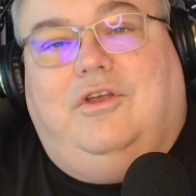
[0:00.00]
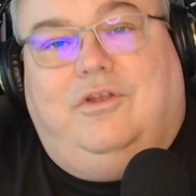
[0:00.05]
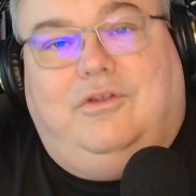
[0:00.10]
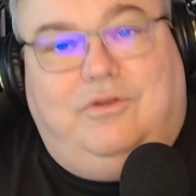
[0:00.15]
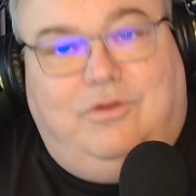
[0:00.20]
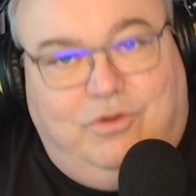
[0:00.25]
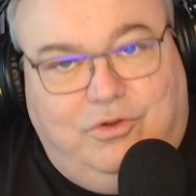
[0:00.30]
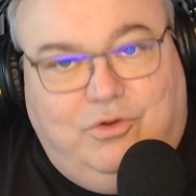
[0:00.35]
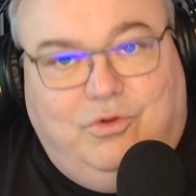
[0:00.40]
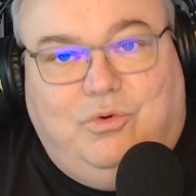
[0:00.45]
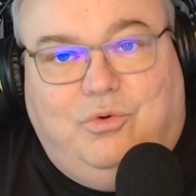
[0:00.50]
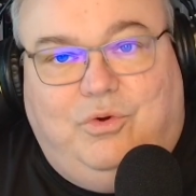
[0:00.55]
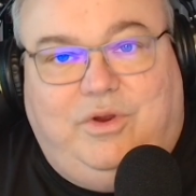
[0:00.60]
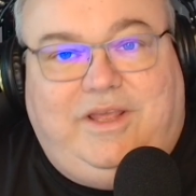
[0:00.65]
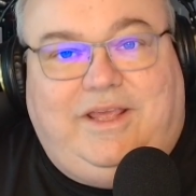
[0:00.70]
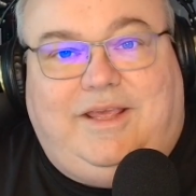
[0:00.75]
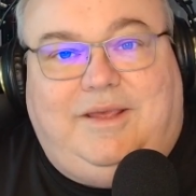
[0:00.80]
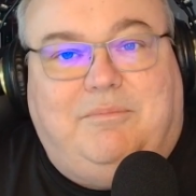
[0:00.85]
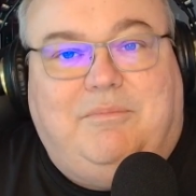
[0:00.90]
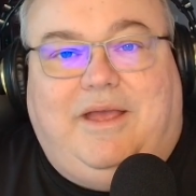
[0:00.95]
new
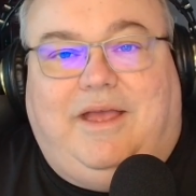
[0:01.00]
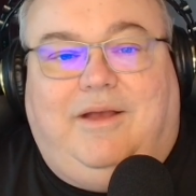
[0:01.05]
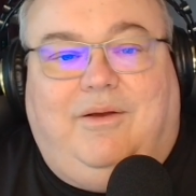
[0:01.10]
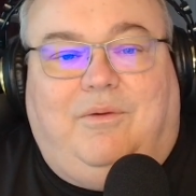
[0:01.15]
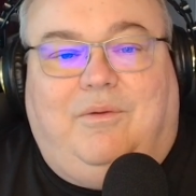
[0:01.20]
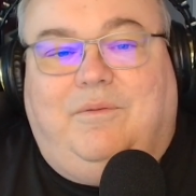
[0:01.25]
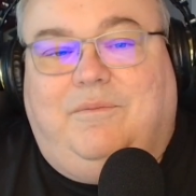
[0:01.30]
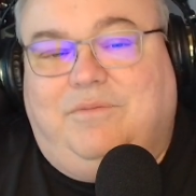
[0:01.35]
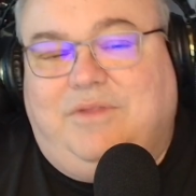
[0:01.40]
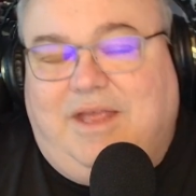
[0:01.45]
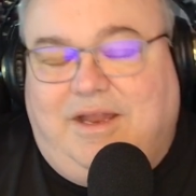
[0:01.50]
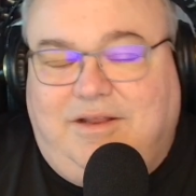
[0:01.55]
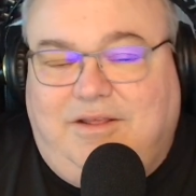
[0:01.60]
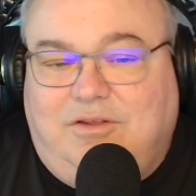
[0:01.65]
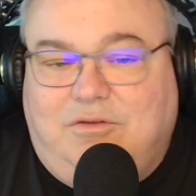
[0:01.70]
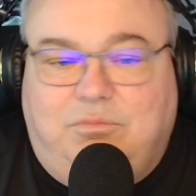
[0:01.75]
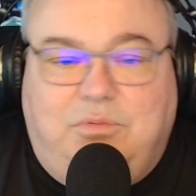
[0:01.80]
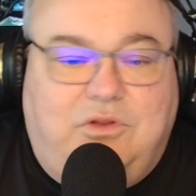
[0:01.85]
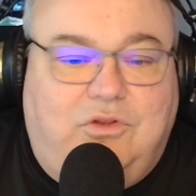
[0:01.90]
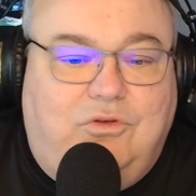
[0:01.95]
email that
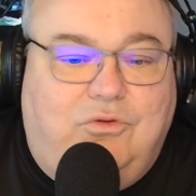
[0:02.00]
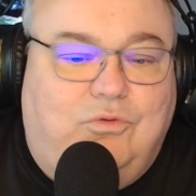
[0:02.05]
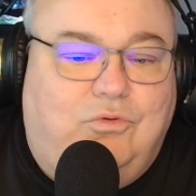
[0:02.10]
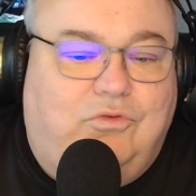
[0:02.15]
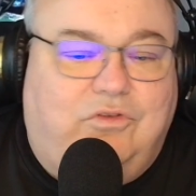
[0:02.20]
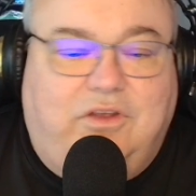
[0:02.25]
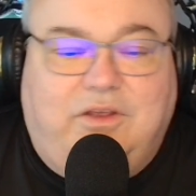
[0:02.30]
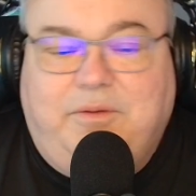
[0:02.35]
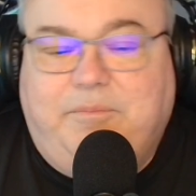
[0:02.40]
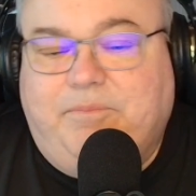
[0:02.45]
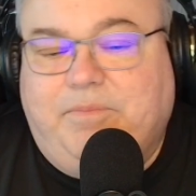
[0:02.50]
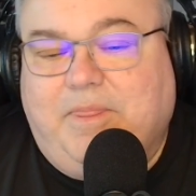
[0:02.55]
he's been using.